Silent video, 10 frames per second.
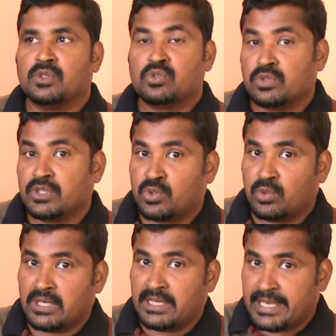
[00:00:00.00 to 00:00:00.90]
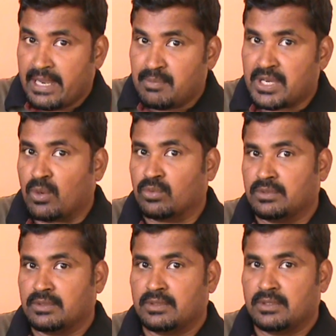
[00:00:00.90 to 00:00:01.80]
So the total came down
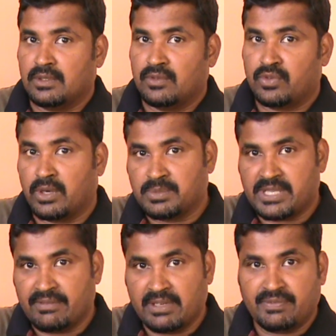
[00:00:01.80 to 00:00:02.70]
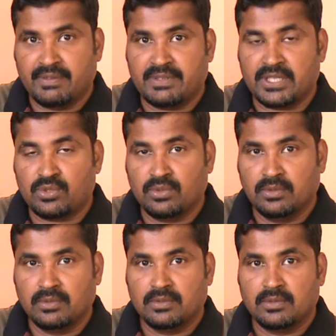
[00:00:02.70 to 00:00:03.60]
from 750 to
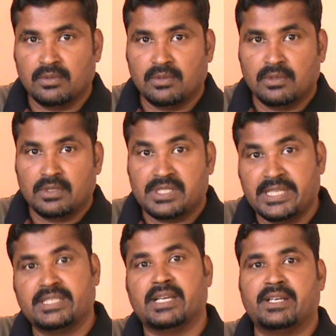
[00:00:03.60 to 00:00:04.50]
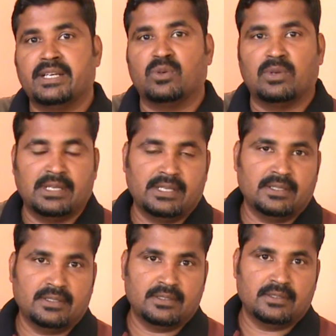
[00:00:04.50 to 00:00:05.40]
600 only.
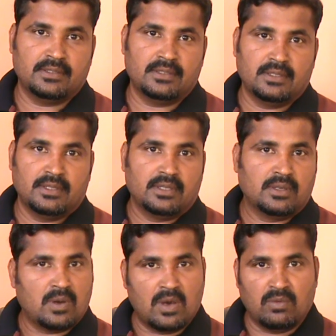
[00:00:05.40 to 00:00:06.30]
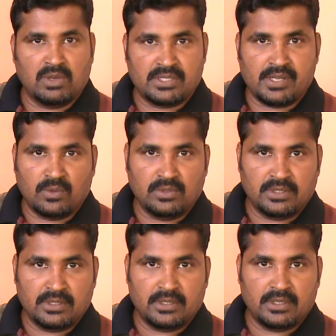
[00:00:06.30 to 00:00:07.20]
Call was down
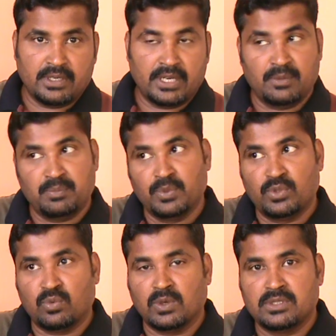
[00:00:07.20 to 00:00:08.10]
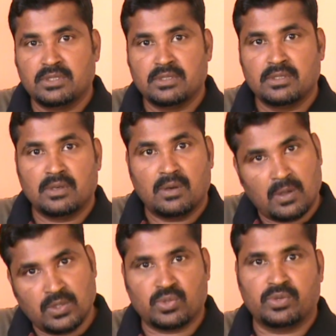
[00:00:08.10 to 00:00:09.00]
and put was
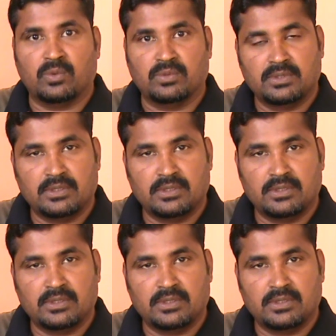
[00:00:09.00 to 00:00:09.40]
also down